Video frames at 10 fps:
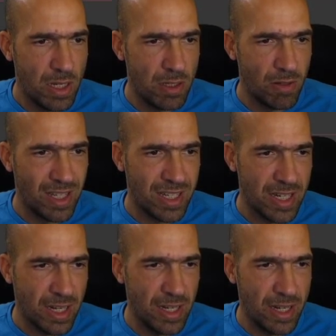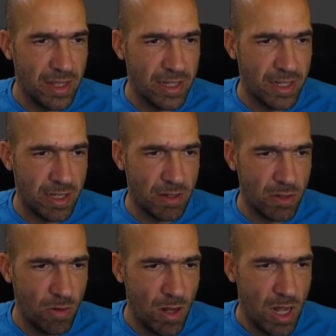it's not exactly in the
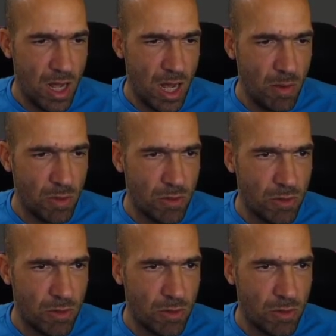center. So I